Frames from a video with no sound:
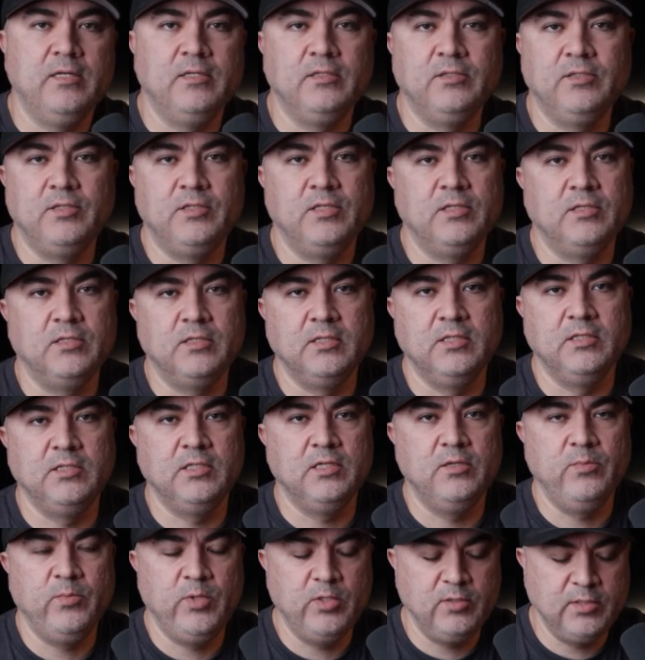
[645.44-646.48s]
and just
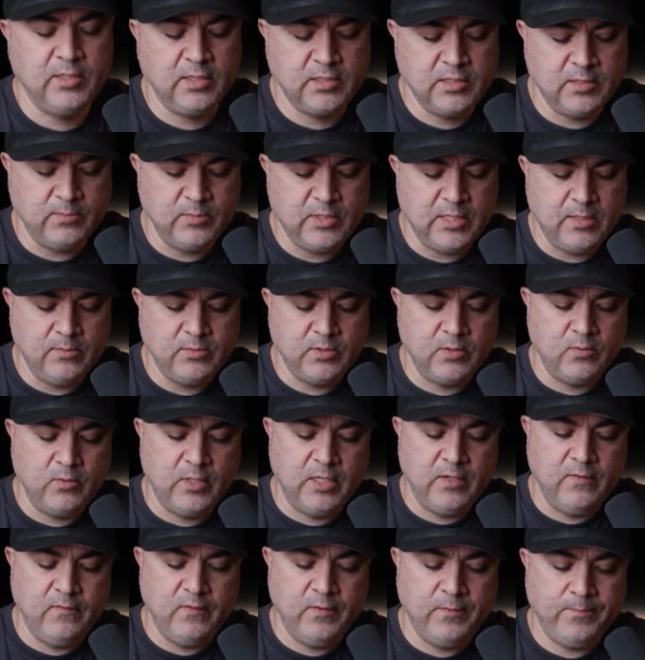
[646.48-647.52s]
listen to music sometimes or
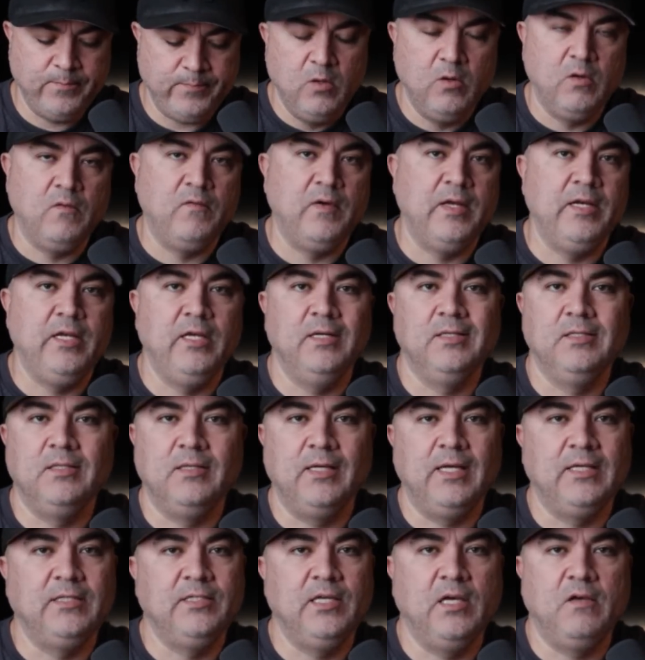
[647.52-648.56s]
whatever. Or if I need to
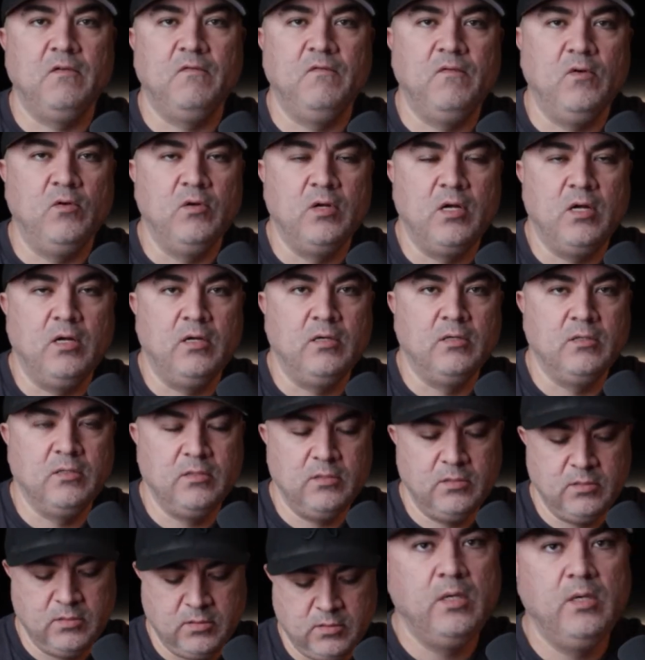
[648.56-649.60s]
like take a phone call.
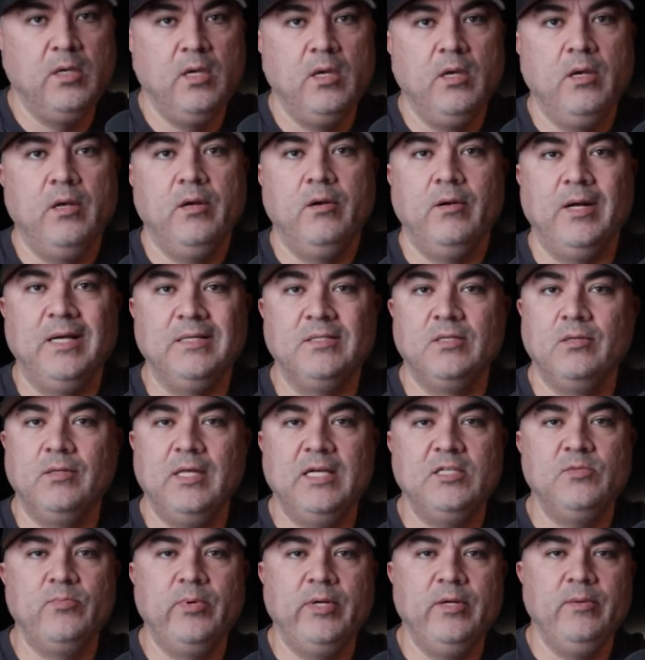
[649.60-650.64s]
All right, so
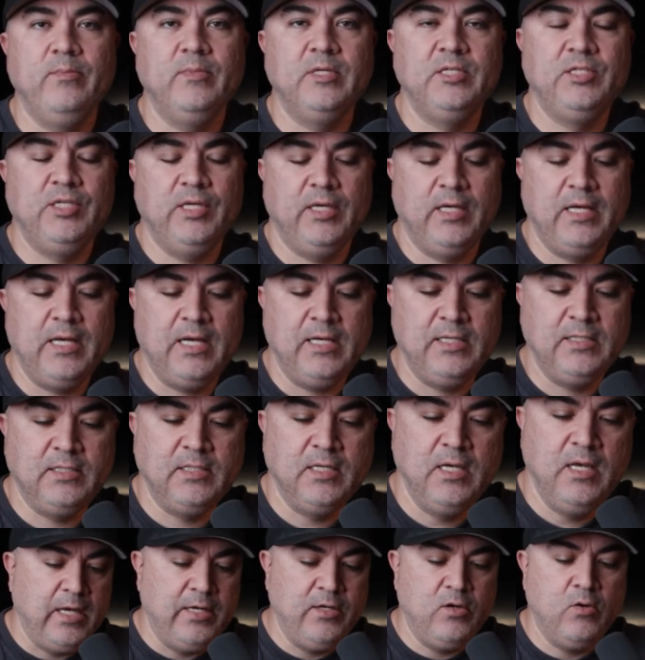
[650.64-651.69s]
that's pretty much it,
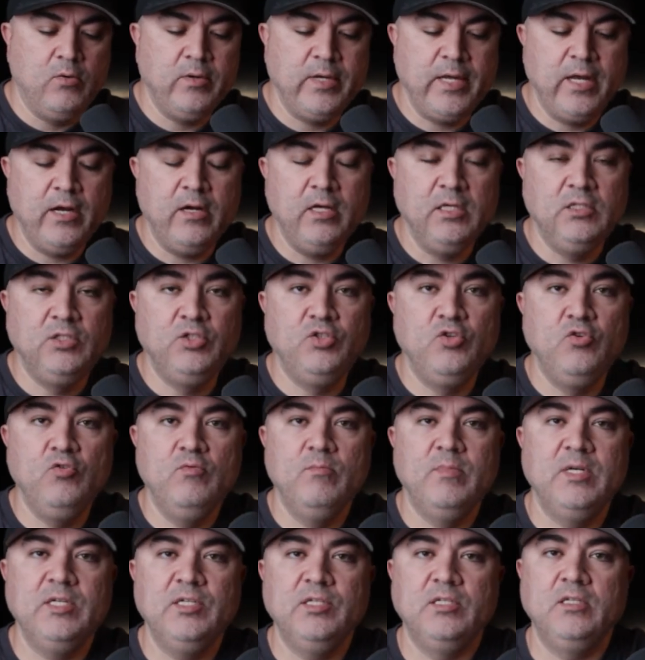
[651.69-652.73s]
guys. I don't carry too
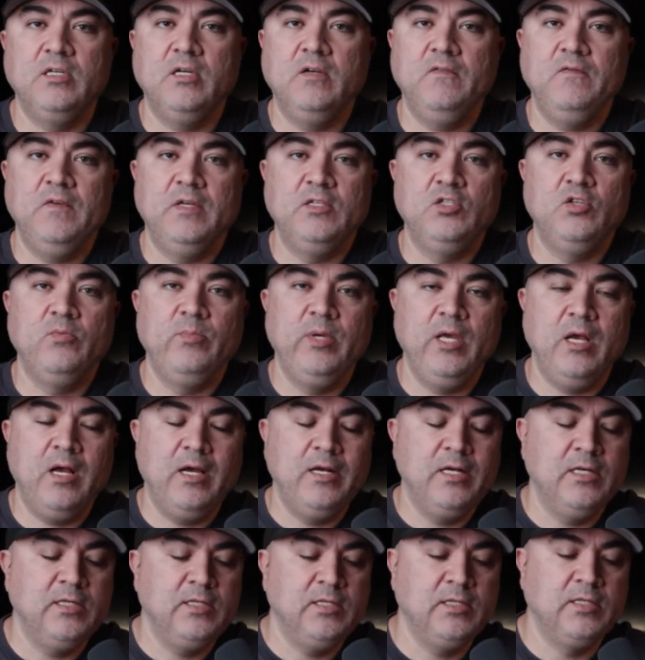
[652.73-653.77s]
much stuff. And to be
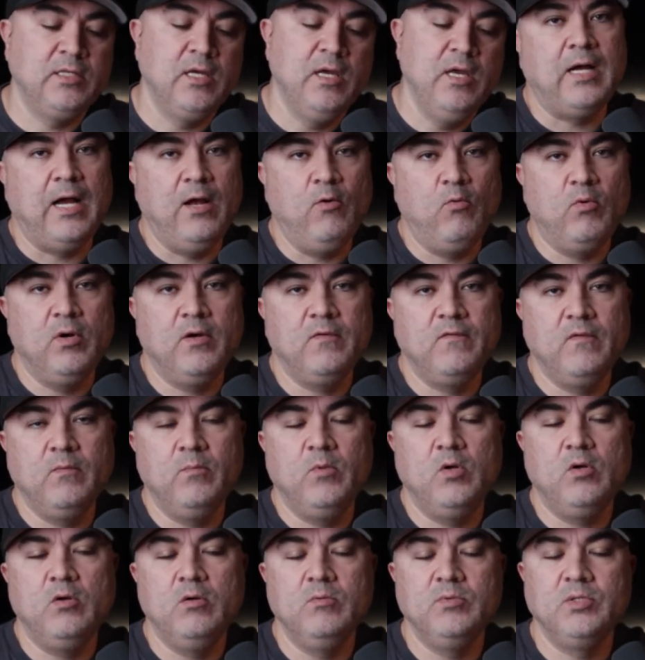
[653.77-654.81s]
honest, I work
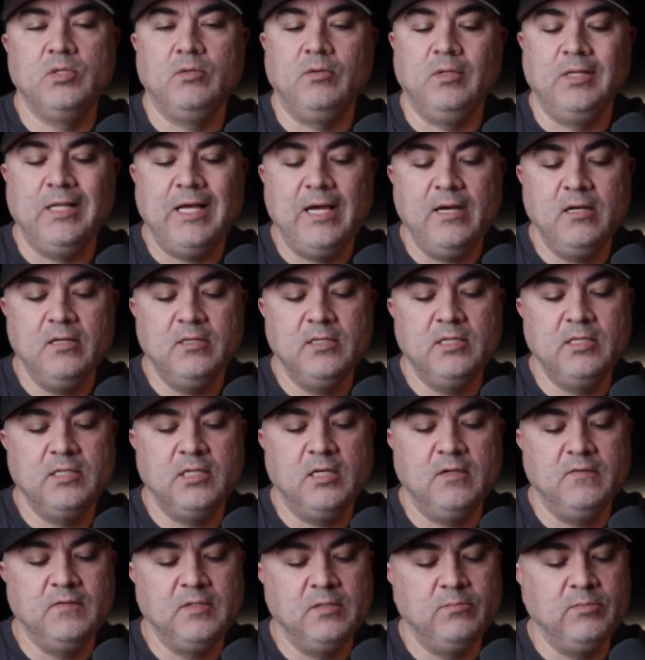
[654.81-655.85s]
from home. So a lot of the
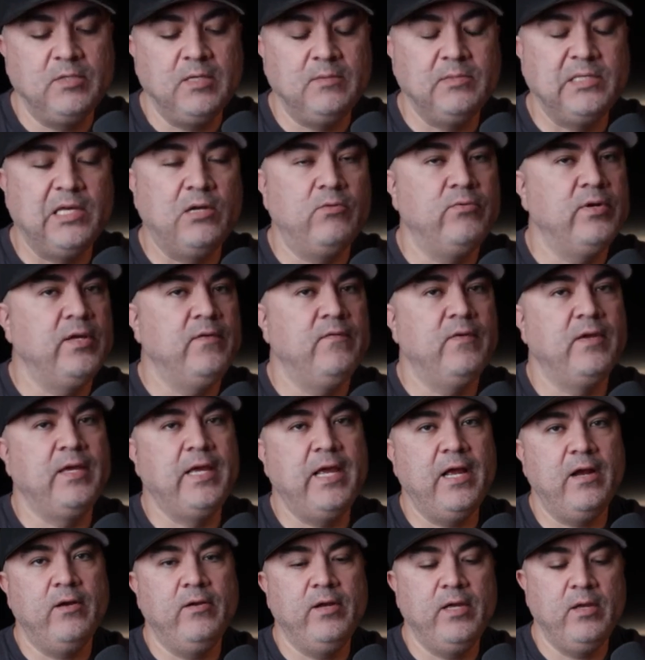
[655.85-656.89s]
stuff sometimes I don't even
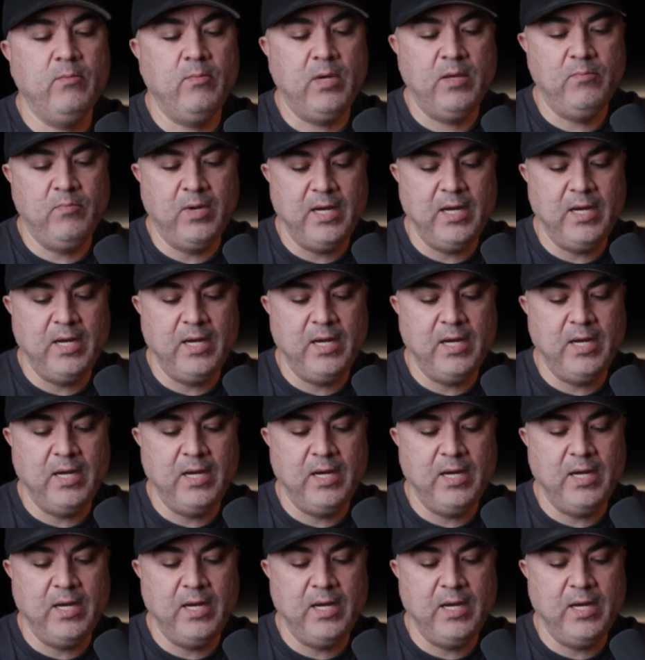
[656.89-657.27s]
carry in my